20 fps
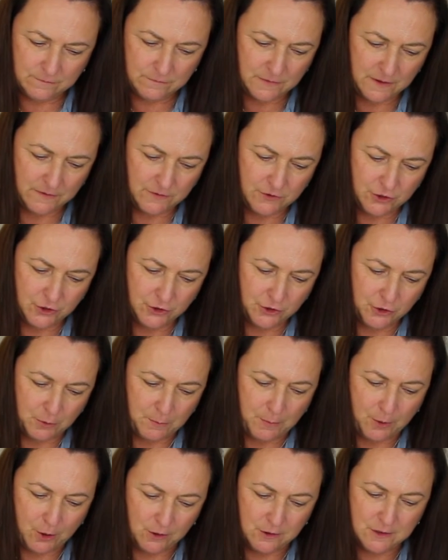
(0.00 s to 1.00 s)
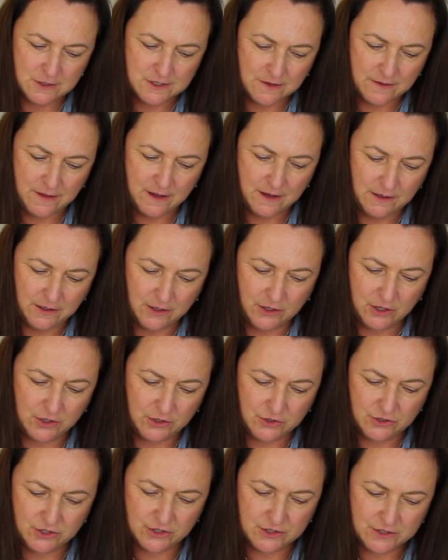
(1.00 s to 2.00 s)
If you're doing your bottles of that, you
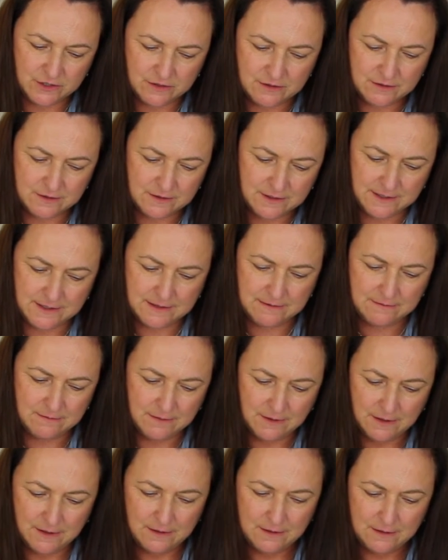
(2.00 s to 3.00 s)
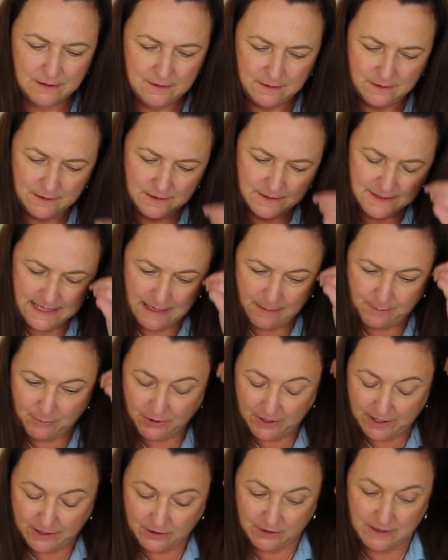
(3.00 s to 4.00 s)
could just
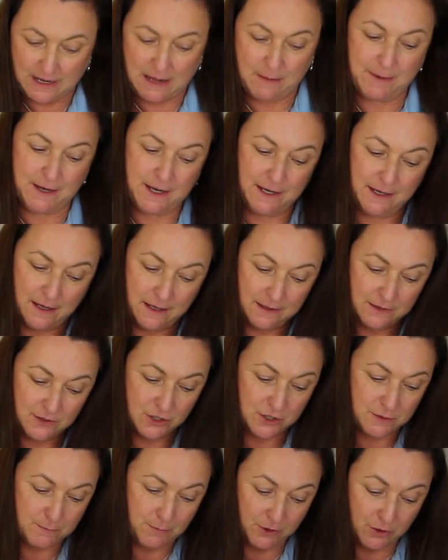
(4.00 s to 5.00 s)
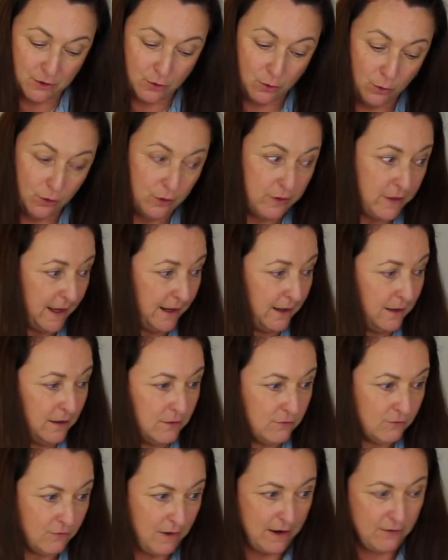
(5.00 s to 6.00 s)
separate your napkin and just put the whole
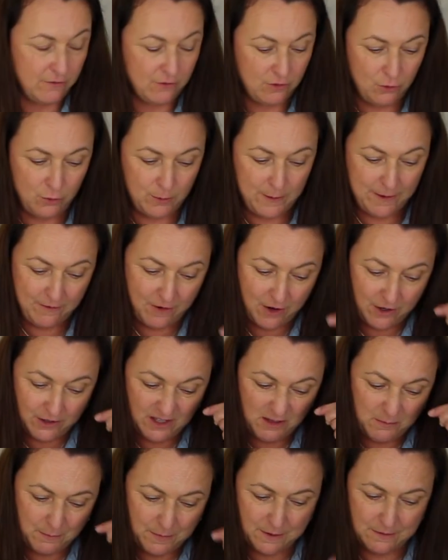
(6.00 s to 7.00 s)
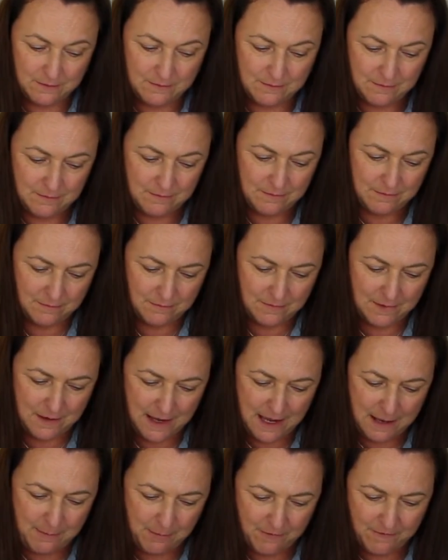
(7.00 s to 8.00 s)
thing right the whole way around it, but
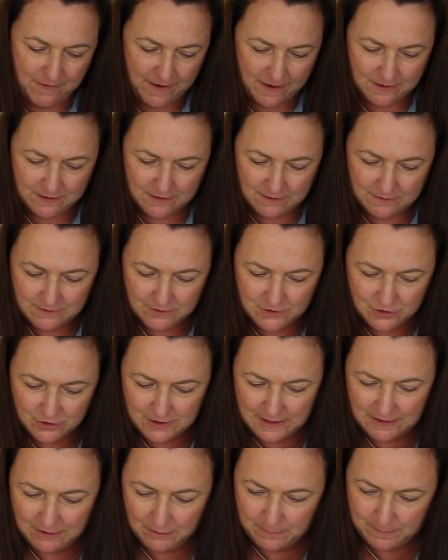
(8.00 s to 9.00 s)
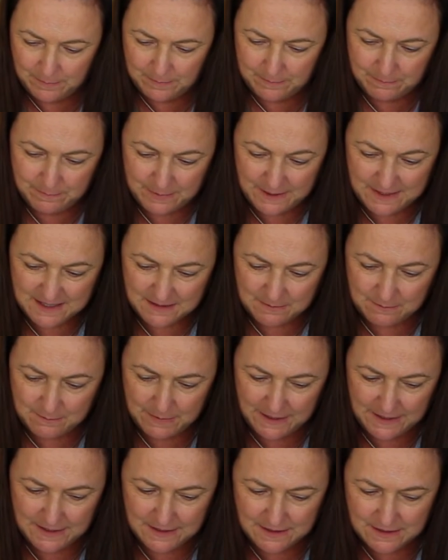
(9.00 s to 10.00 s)
I prefer doing little bits and
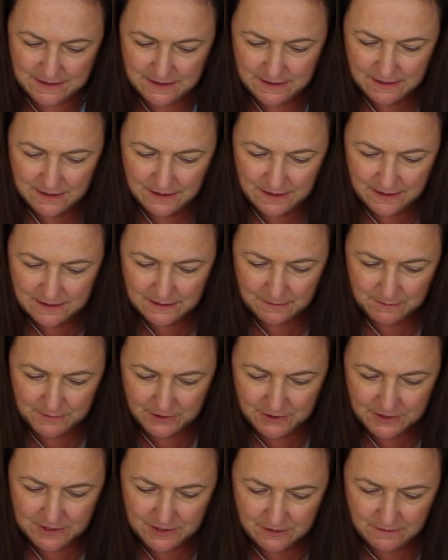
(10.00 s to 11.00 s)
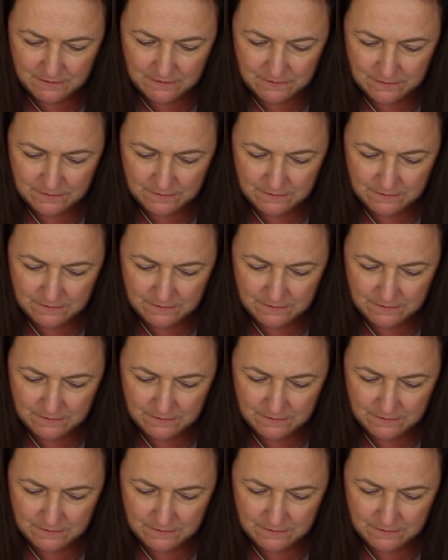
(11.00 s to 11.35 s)
pieces. It's up to yourself.